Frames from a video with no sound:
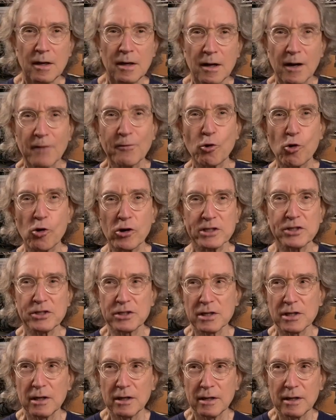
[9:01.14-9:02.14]
Of course,
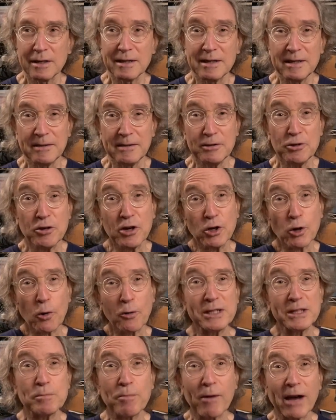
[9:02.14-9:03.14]
you could
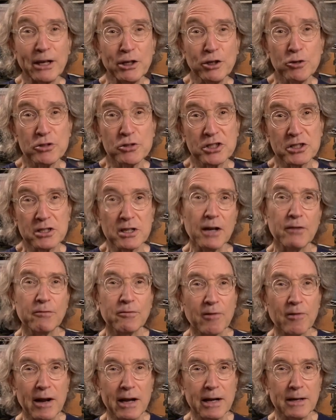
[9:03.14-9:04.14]
always buy used stuff,
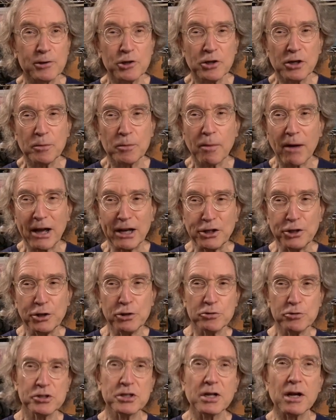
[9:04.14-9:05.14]
right? You could buy
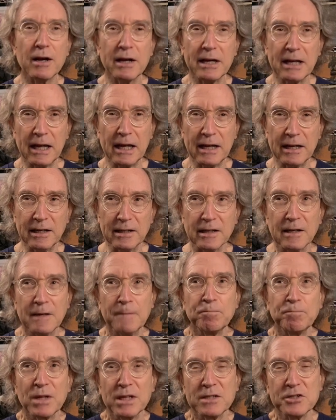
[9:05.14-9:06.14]
used high-end,
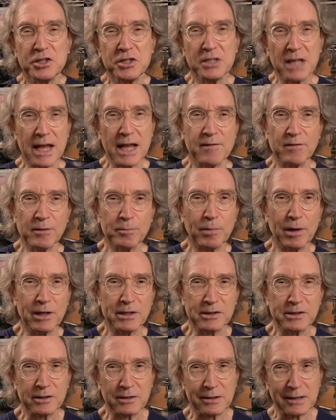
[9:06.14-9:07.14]
save a
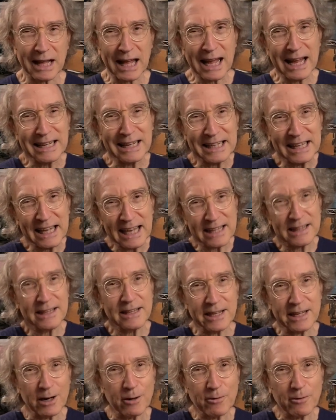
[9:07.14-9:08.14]
bundle, and get
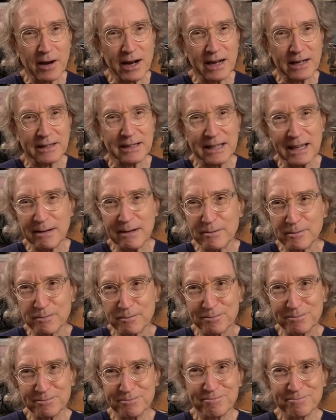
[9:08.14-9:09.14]
there, right? Get
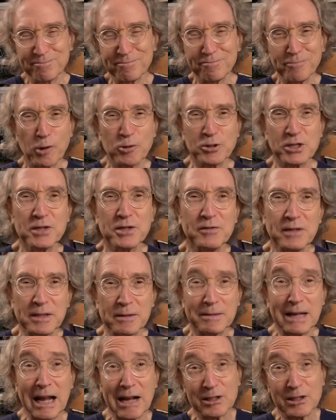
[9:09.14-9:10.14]
most of it.
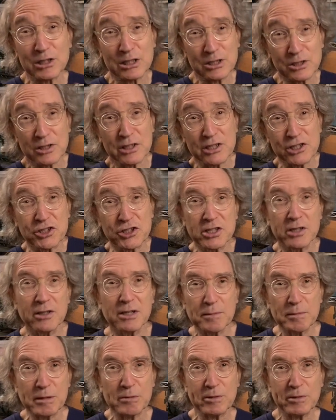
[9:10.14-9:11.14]
Now, it's still
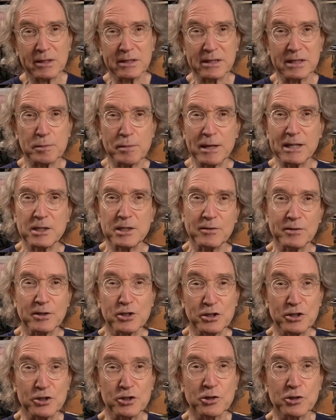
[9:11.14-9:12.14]
going to be really expensive
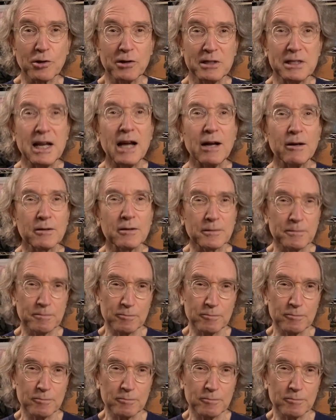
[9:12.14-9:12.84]
because it starts out